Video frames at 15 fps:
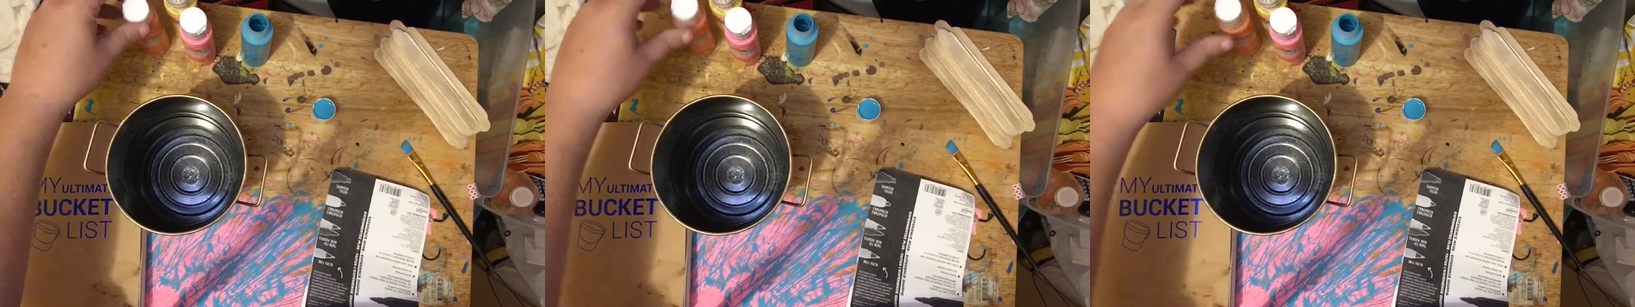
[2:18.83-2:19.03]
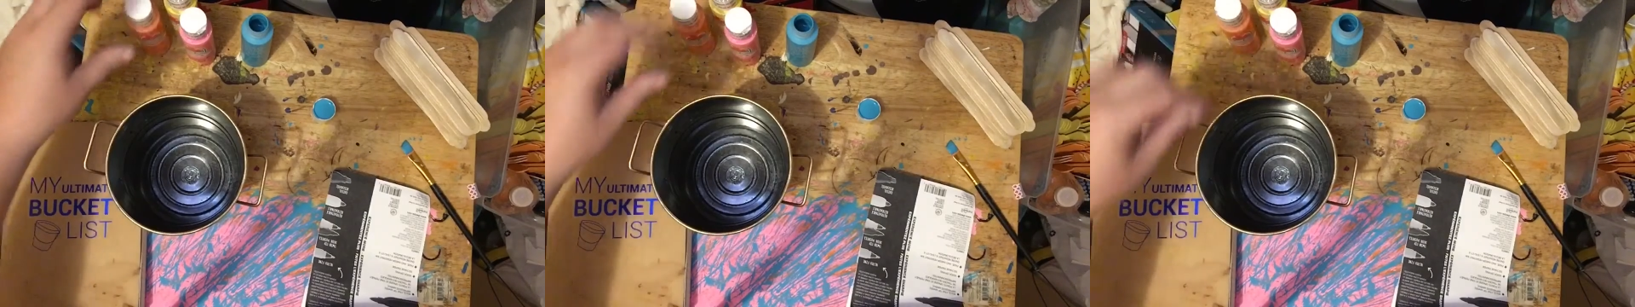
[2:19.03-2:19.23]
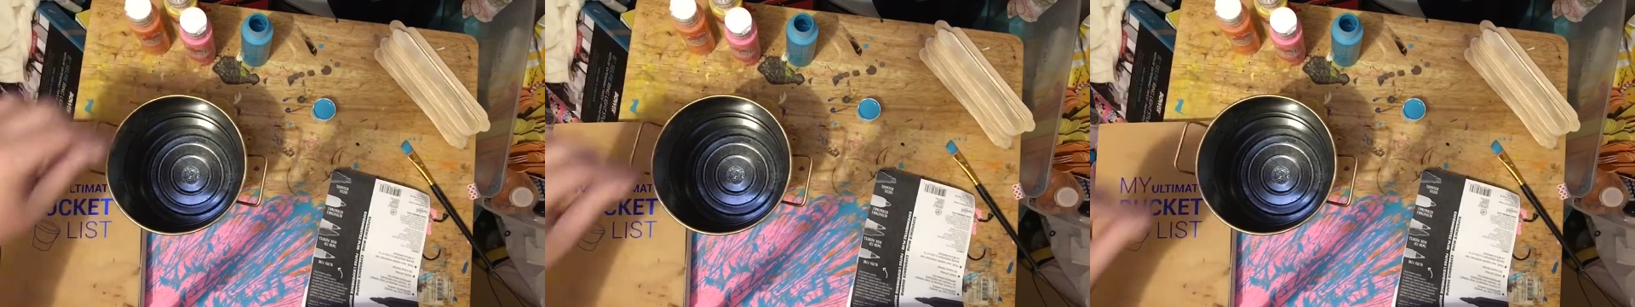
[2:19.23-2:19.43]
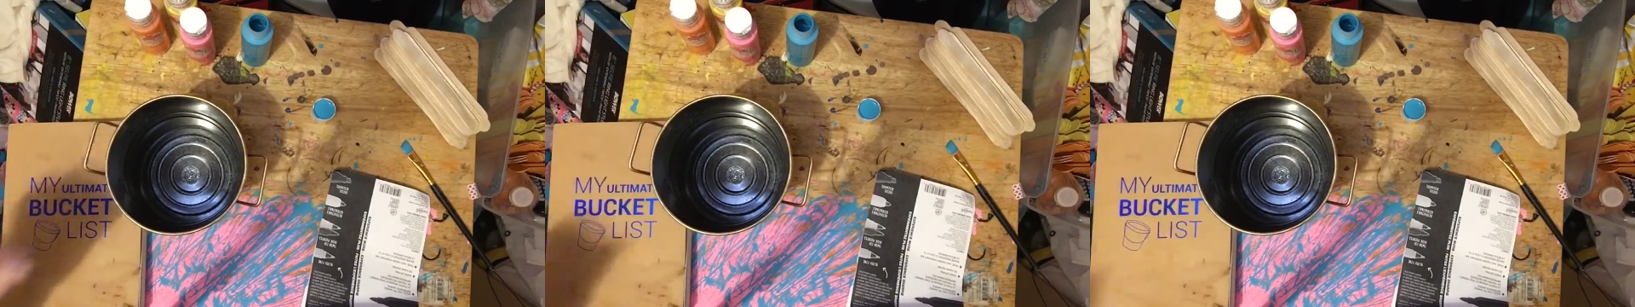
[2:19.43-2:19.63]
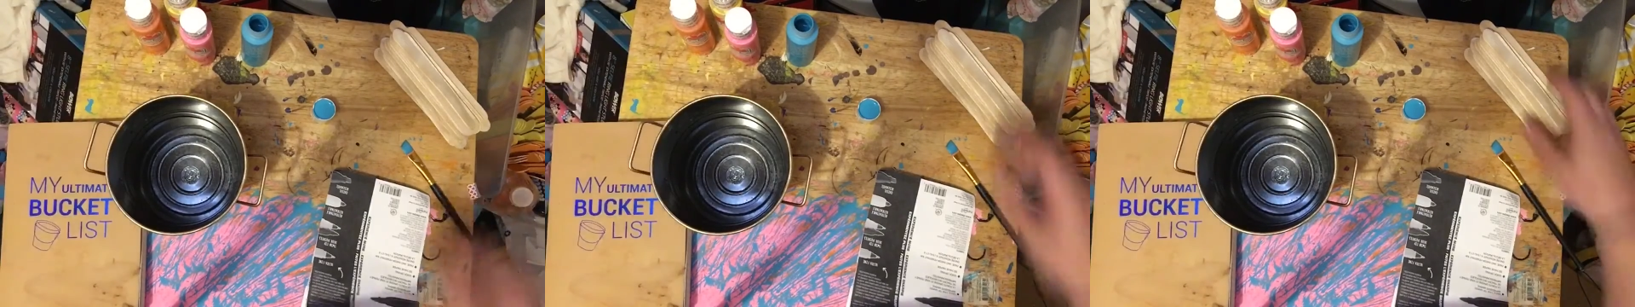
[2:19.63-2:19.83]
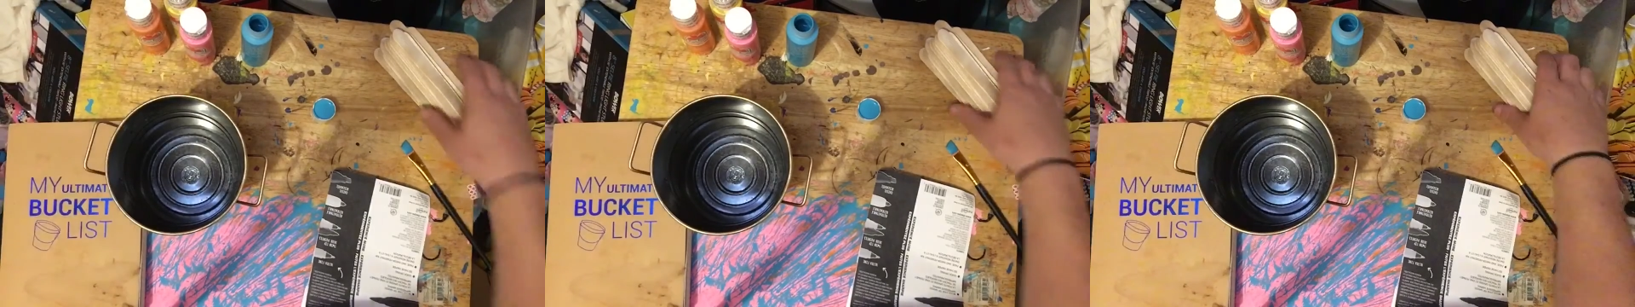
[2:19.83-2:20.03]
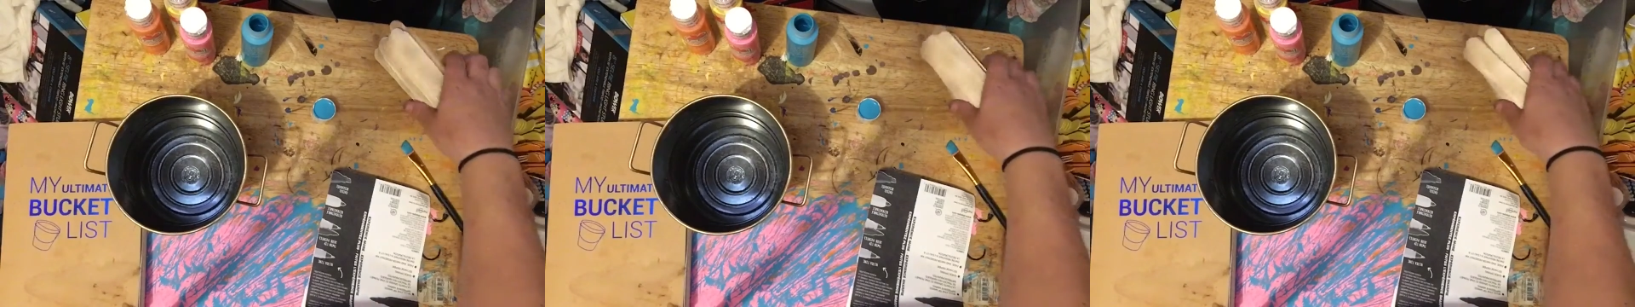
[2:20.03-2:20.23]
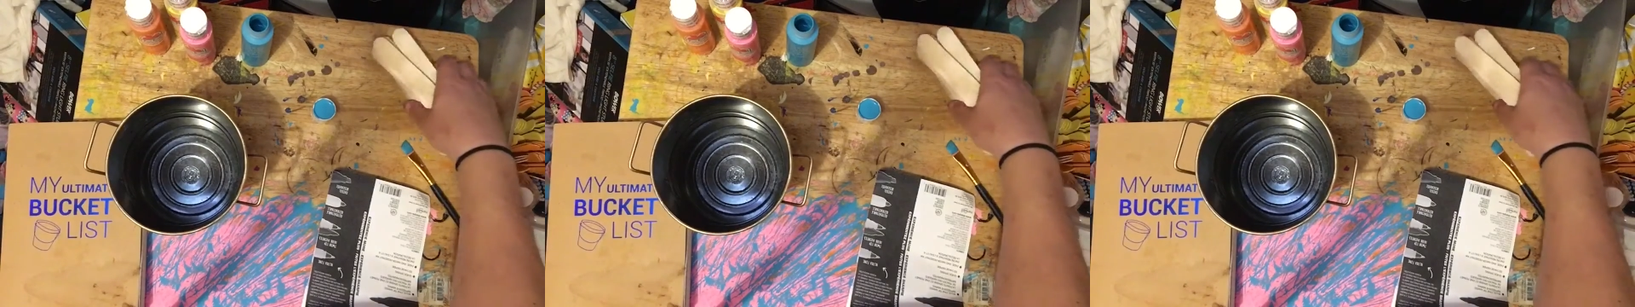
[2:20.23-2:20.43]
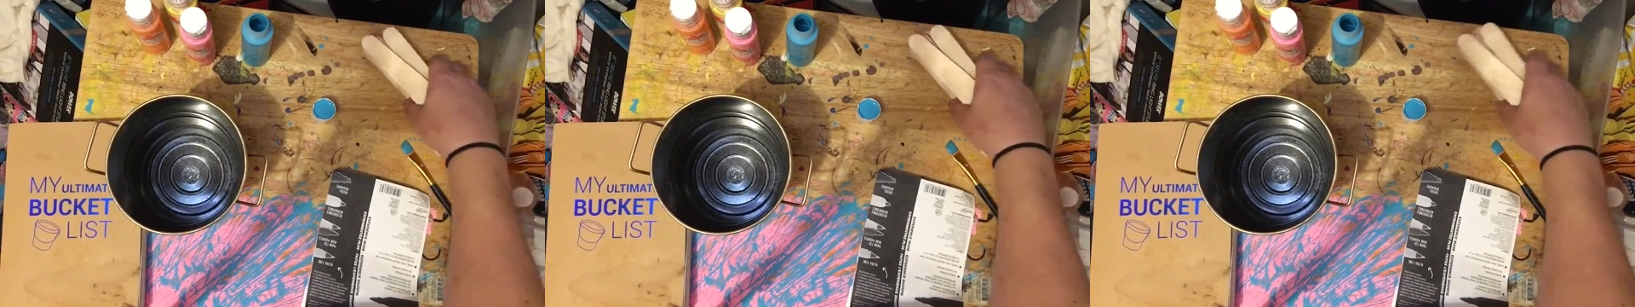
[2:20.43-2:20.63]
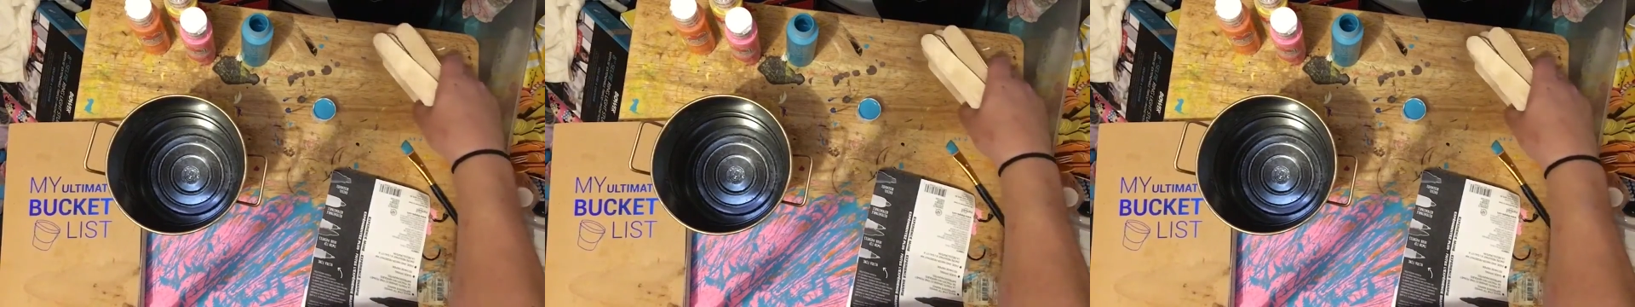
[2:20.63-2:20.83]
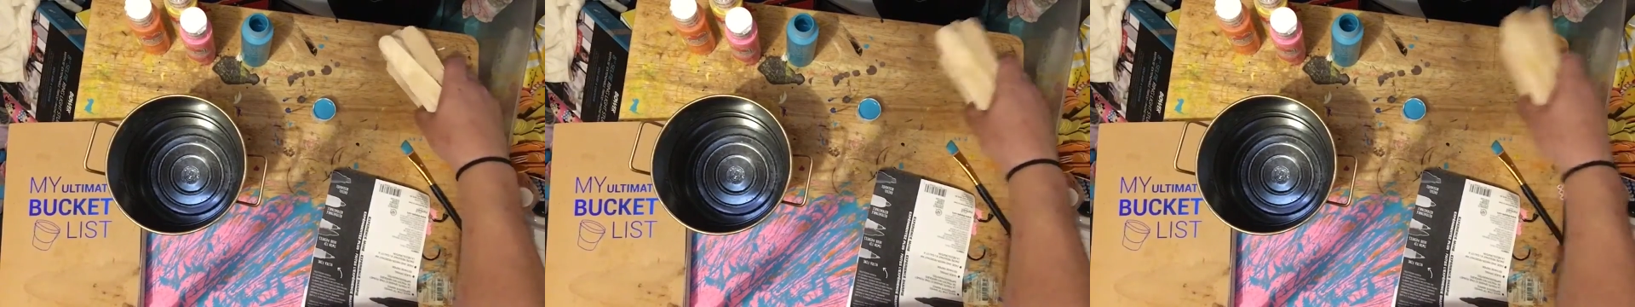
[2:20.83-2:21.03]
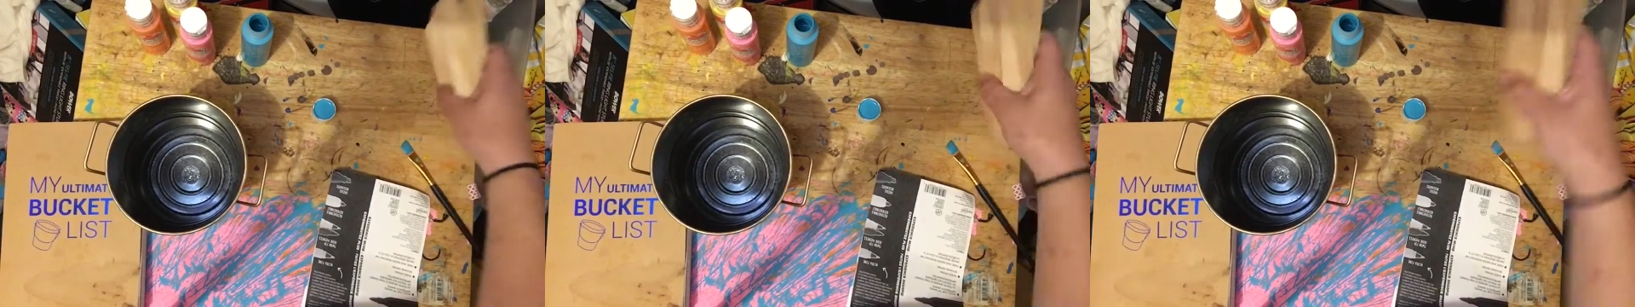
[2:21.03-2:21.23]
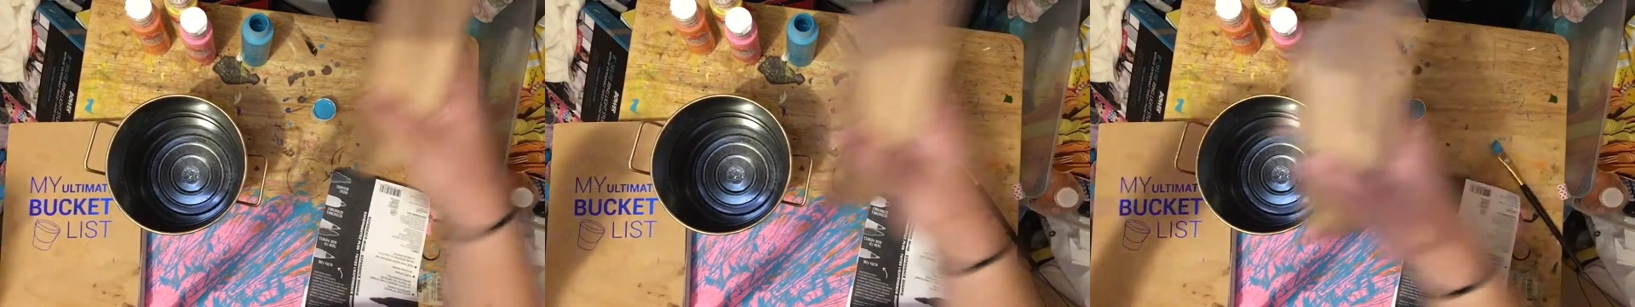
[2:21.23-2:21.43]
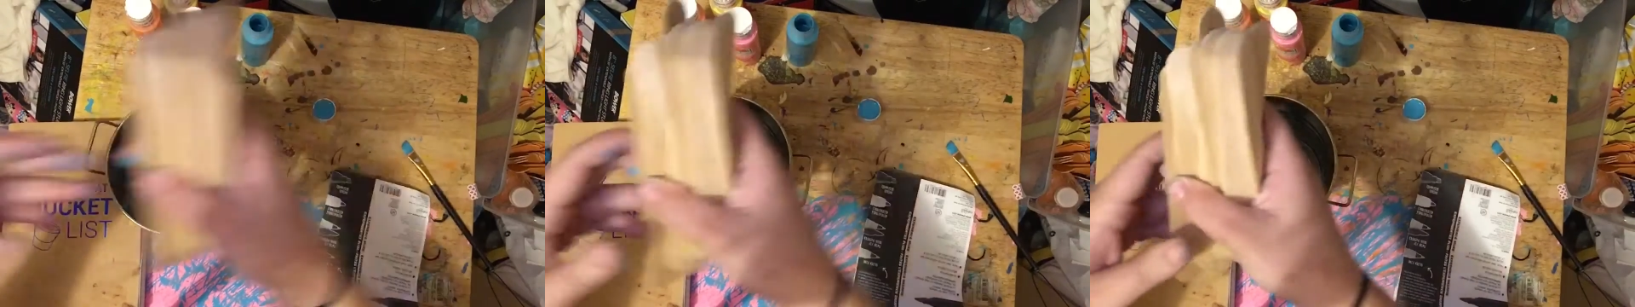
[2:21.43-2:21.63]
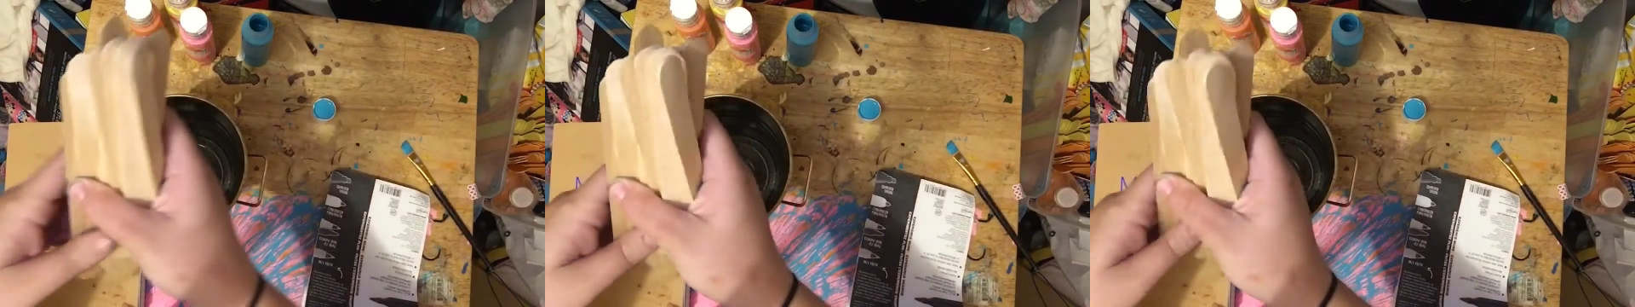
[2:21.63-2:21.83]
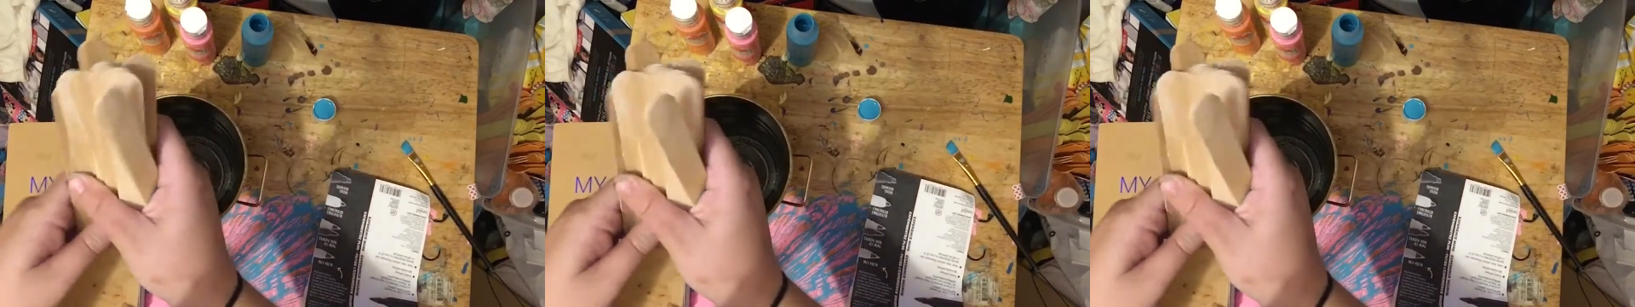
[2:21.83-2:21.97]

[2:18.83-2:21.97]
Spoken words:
Nobody's mouth can be seen.